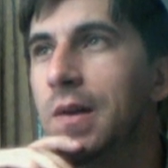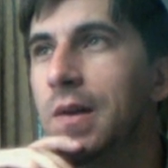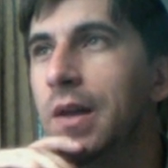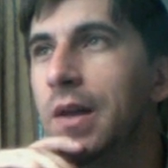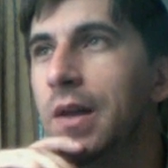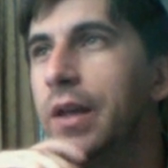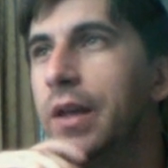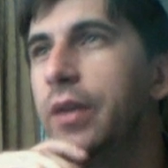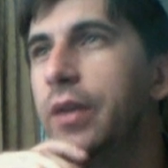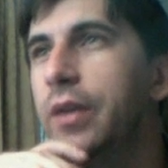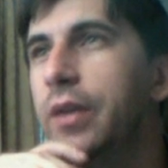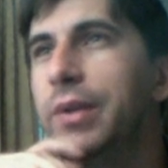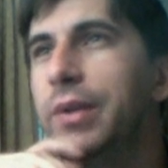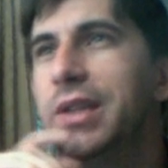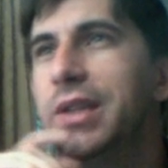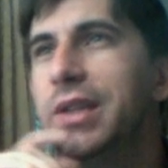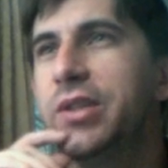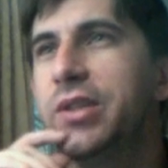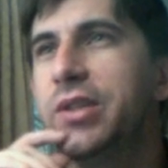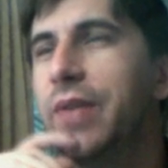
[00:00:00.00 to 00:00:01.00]
You know what?
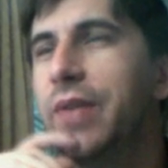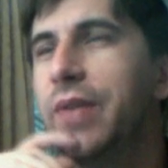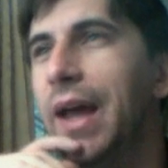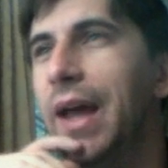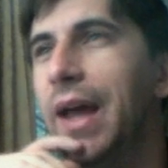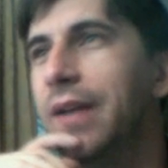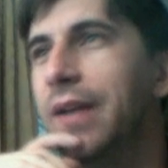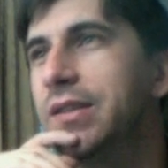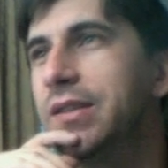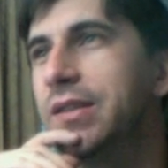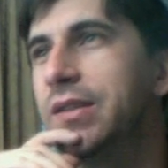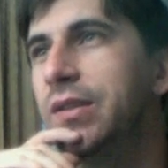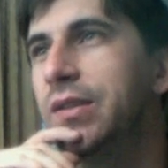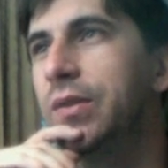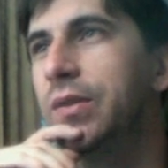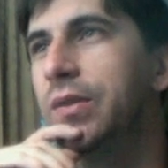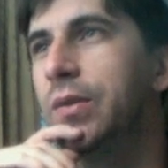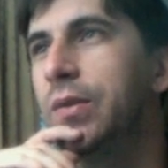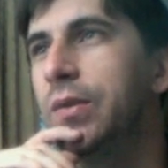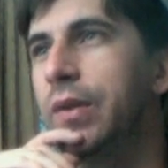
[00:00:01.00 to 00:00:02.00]
Let's do that.
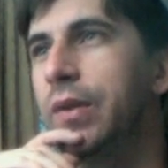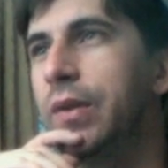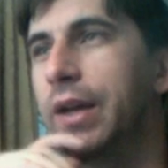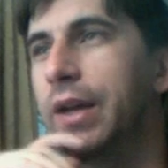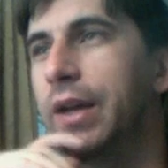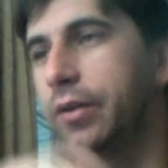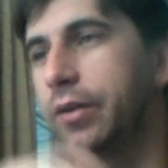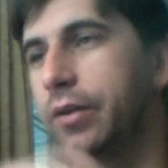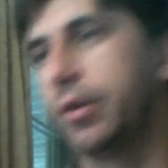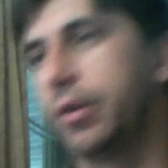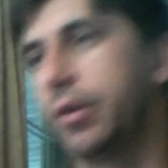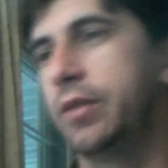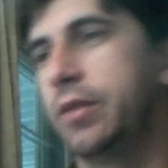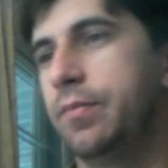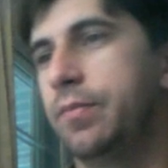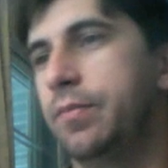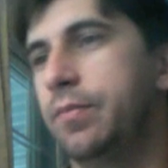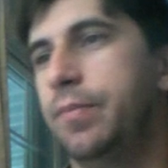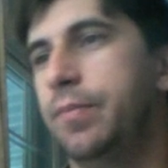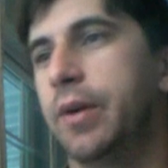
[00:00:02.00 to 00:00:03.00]
So, okay, grid,
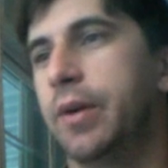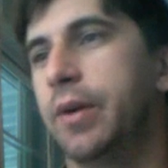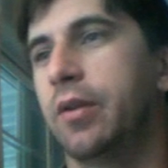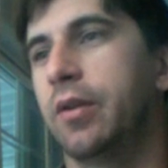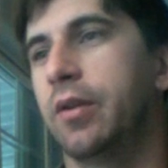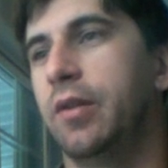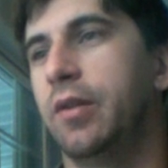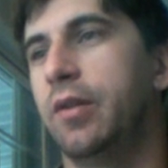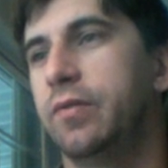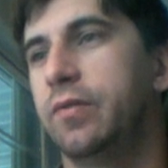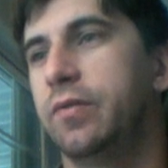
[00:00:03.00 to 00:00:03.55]
bugger off.